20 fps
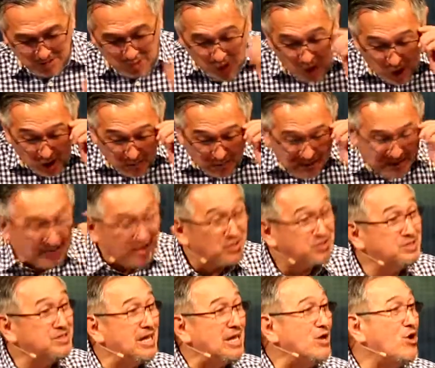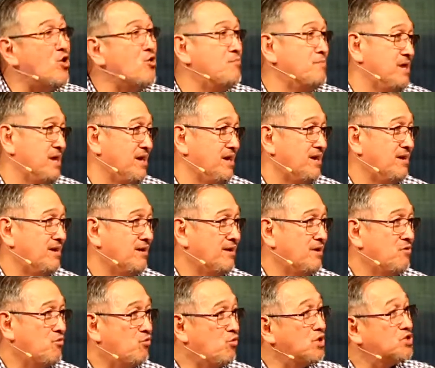All because Naomi
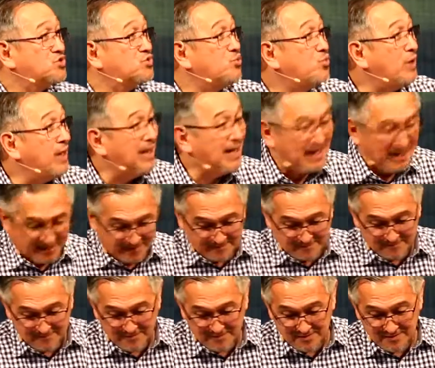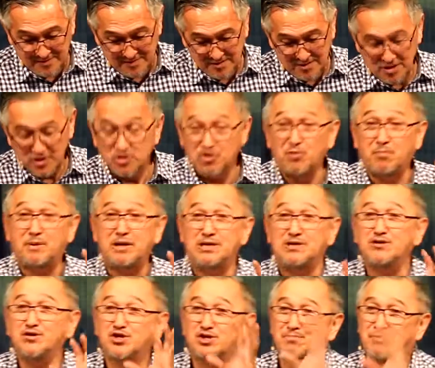was willing to be
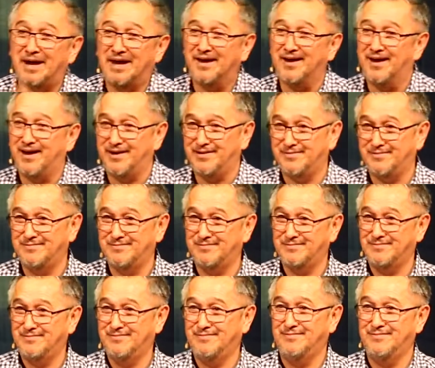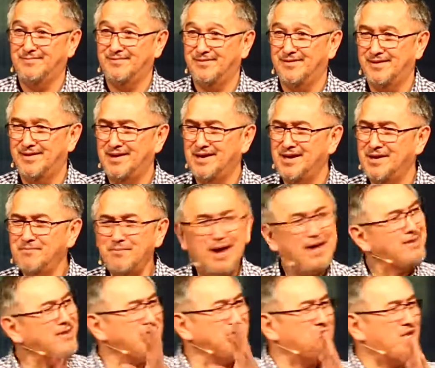used by God.
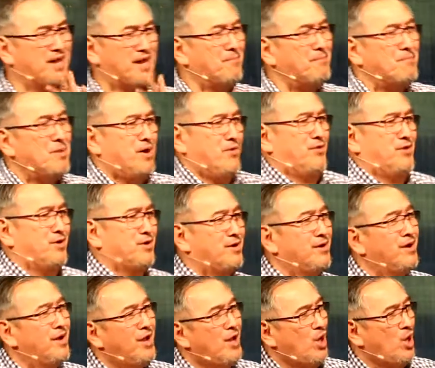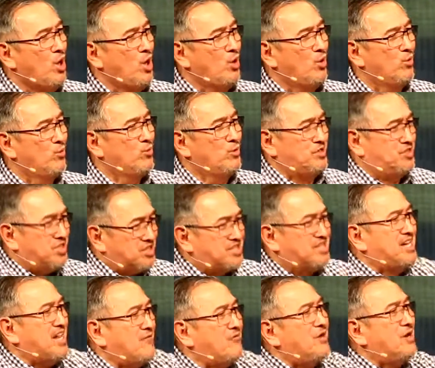Imagine that a mother would
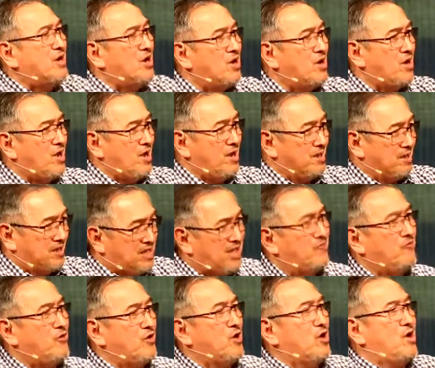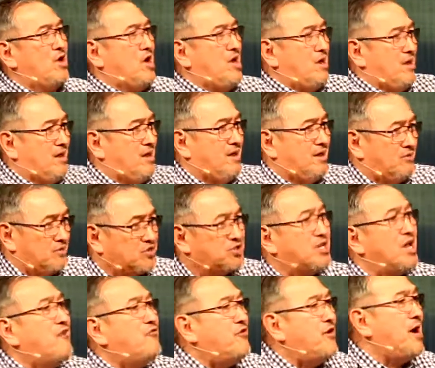just give her, give her, uh,
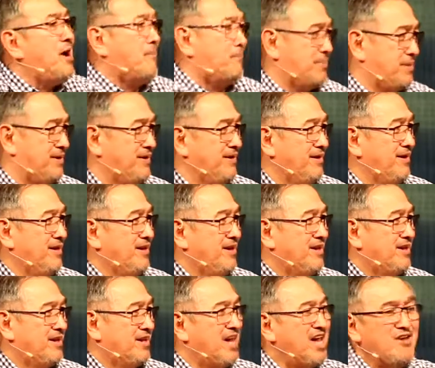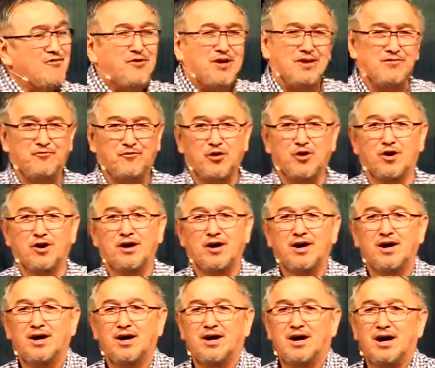herself up, even
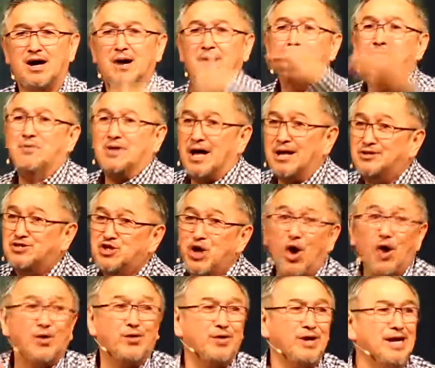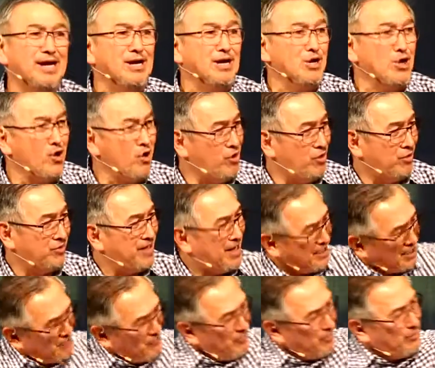for a, a daughter-in-law,
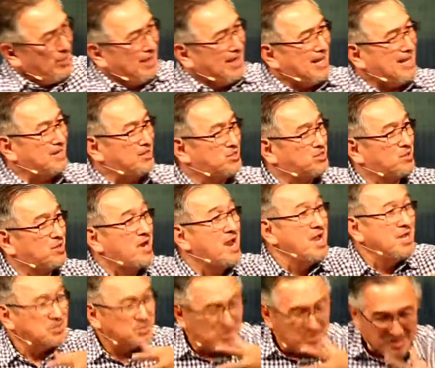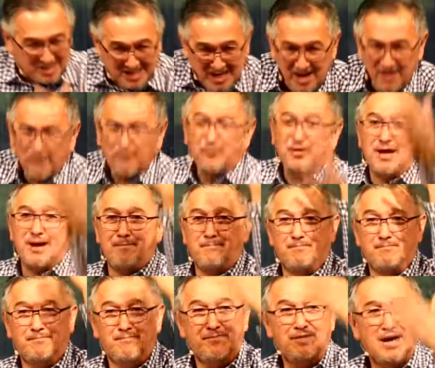not even related to her, to give
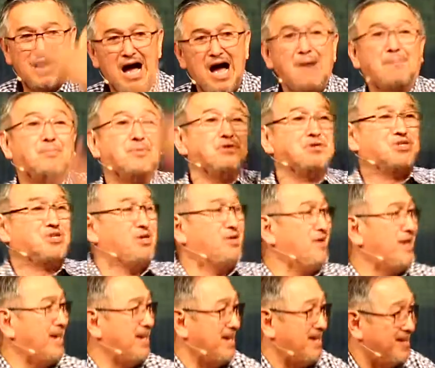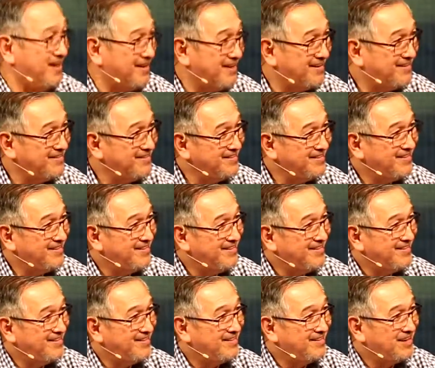them opportunity,
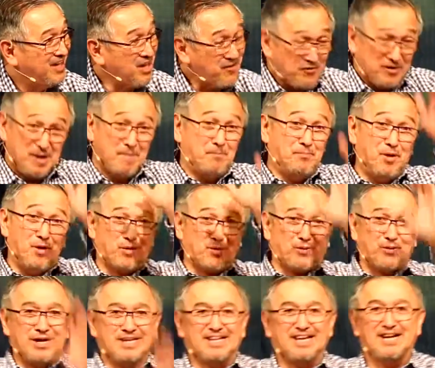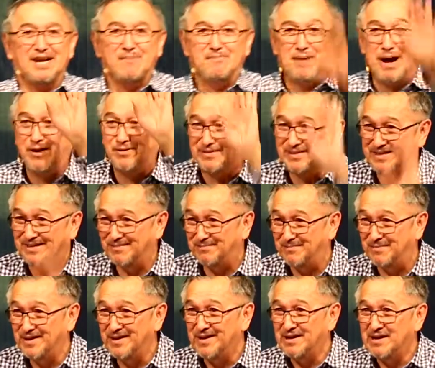even a book written about them.
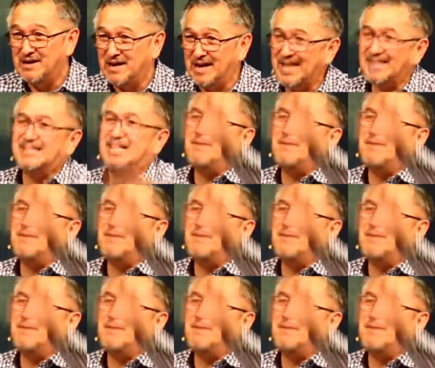Let